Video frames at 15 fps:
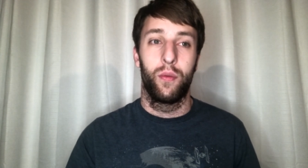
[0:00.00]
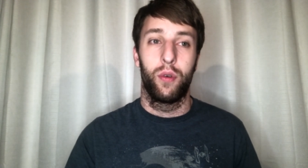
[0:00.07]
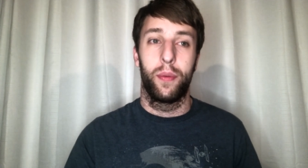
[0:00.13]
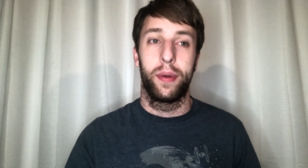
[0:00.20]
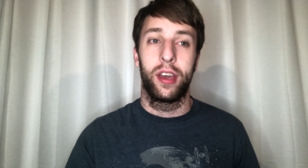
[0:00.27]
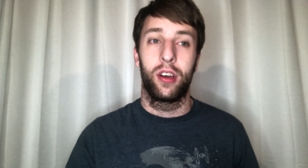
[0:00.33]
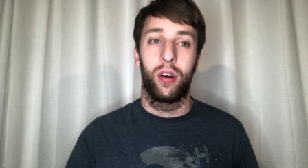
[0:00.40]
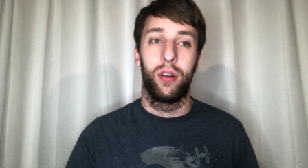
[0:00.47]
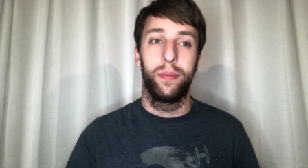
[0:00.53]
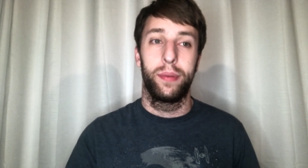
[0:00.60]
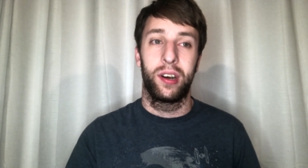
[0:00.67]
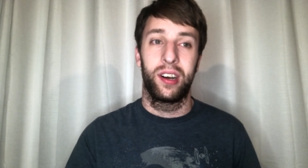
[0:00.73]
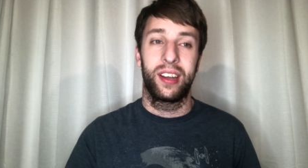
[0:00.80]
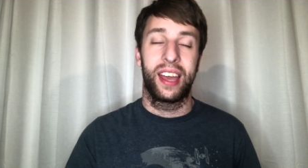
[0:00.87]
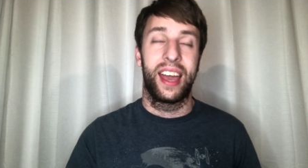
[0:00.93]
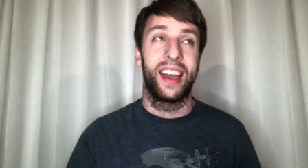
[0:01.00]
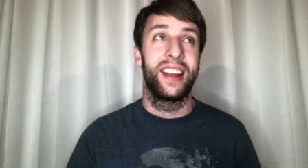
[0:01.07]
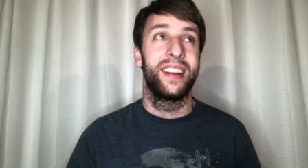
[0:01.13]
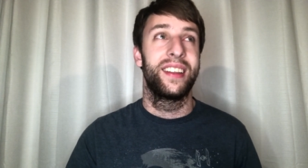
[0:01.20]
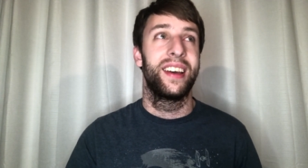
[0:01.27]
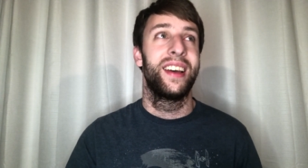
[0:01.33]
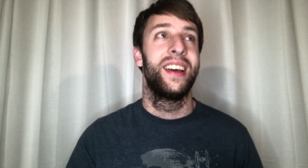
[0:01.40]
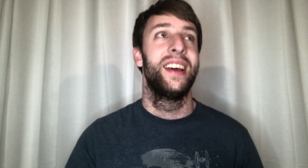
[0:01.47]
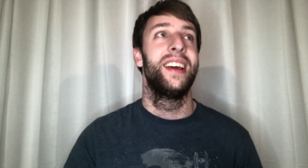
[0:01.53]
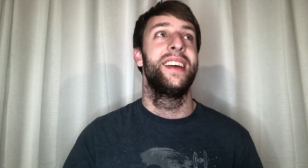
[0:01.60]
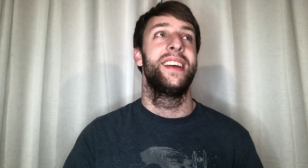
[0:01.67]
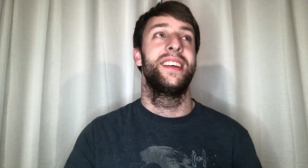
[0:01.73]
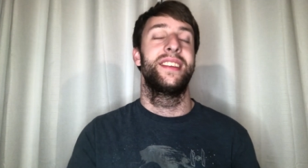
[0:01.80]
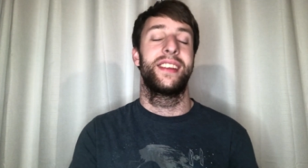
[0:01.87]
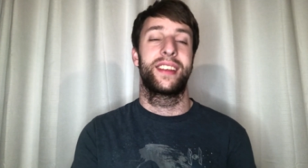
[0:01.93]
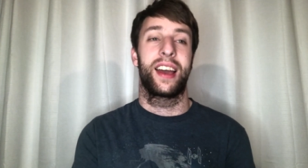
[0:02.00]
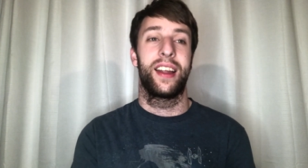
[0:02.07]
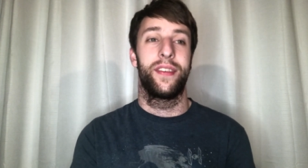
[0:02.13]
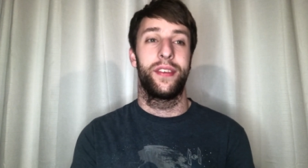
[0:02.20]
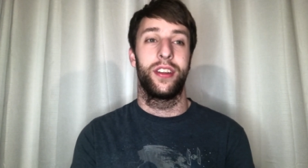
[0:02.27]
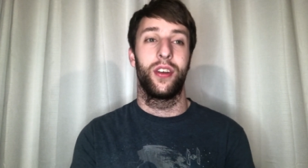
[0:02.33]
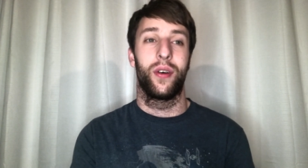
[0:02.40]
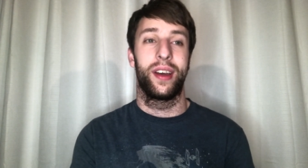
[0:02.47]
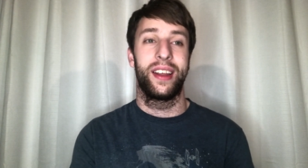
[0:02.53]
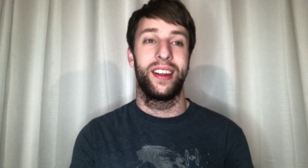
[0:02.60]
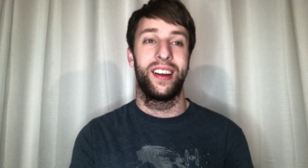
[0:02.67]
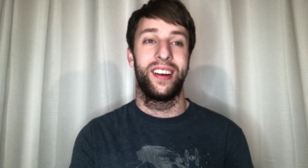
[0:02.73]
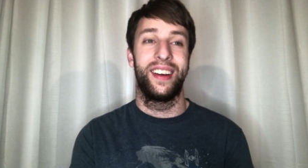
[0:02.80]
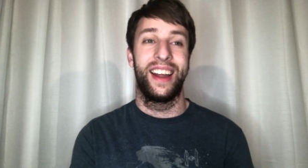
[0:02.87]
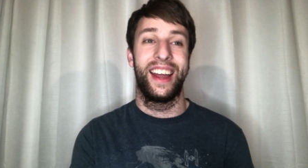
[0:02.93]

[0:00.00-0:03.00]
Whoopi Goldberg, and uh, he's just kind of annoying her,